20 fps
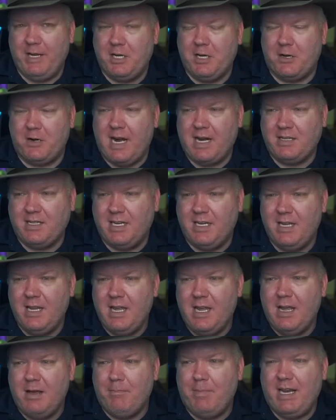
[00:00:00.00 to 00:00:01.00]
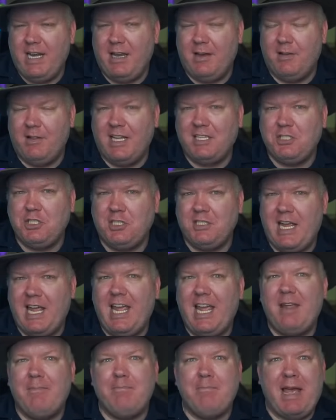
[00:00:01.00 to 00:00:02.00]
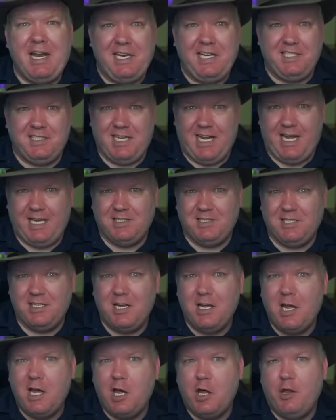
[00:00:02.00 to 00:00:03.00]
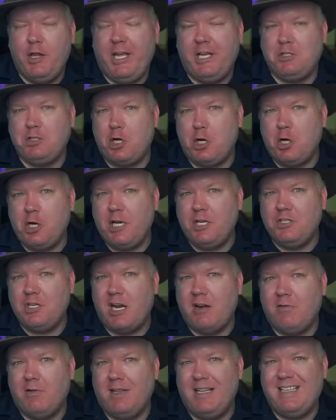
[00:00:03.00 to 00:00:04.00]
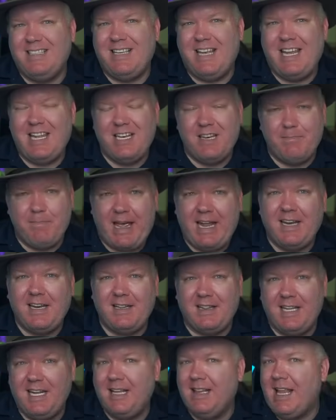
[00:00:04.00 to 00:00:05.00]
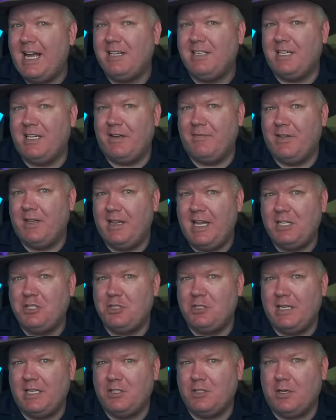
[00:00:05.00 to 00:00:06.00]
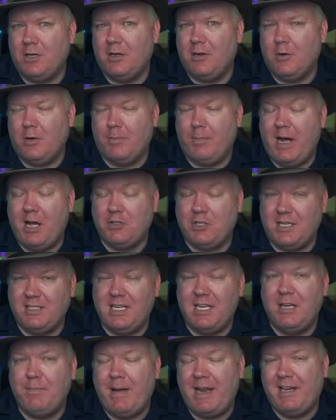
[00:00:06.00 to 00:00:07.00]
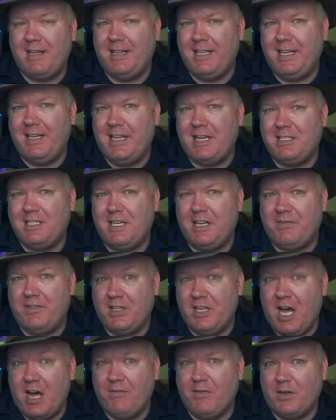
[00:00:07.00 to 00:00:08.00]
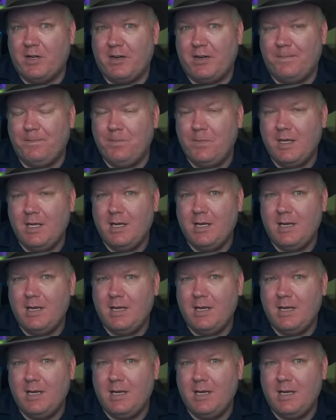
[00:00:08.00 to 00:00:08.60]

I'll be corrected, but it, let's just say in many states, the attorney general is independently elected of the legislature, or apologize, independently elected of the governor.